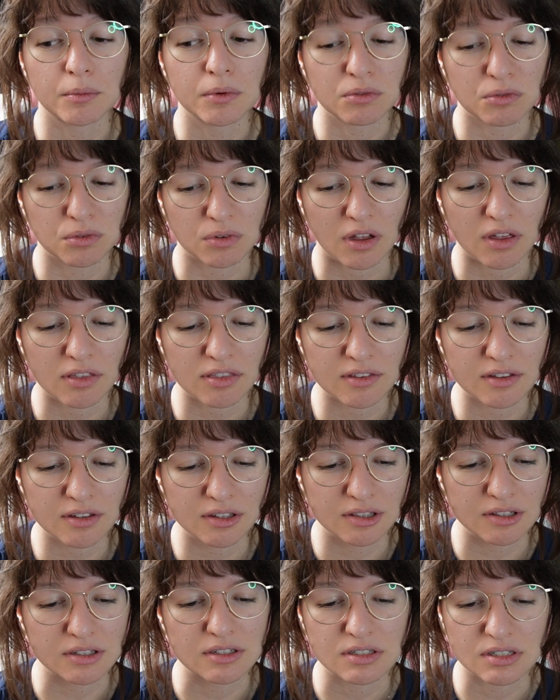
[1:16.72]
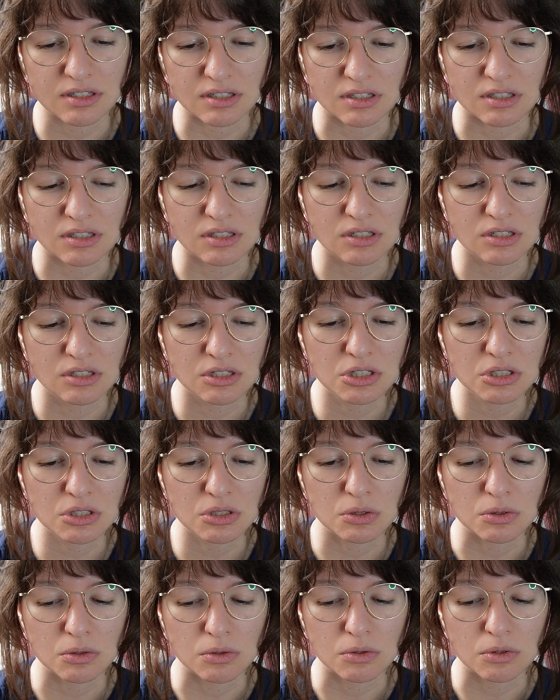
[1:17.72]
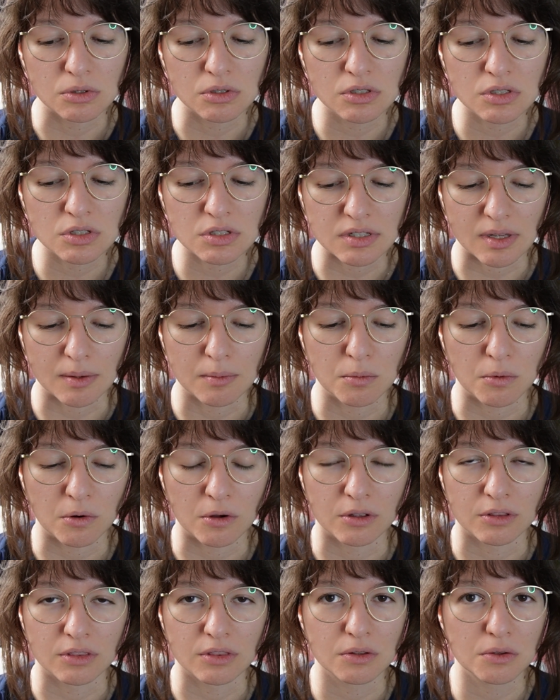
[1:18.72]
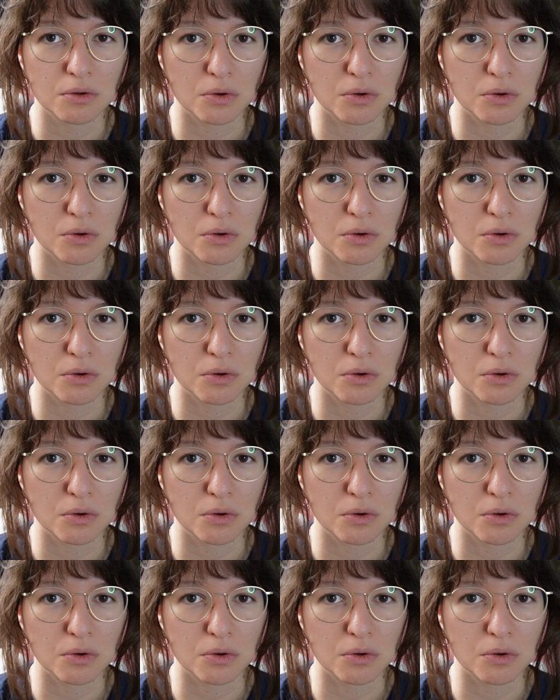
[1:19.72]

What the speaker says: rather listen to someone